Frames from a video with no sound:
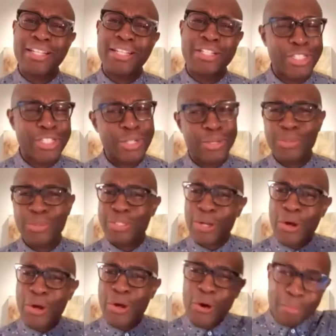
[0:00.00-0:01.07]
their shoes,
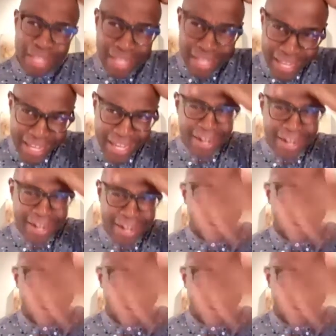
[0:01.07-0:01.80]
comb their hair.